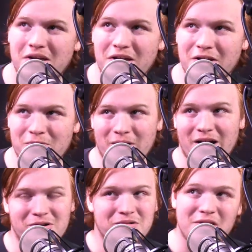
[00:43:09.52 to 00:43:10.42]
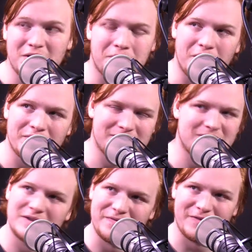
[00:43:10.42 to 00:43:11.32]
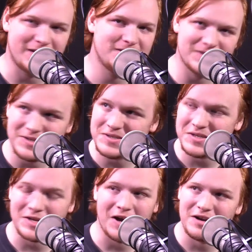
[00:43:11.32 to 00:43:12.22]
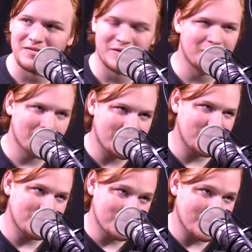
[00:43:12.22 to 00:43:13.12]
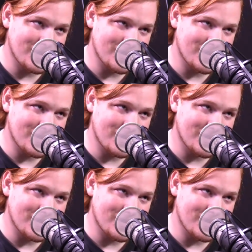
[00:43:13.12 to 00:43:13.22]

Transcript: Getting around the opponent's defenses is kind of their theme.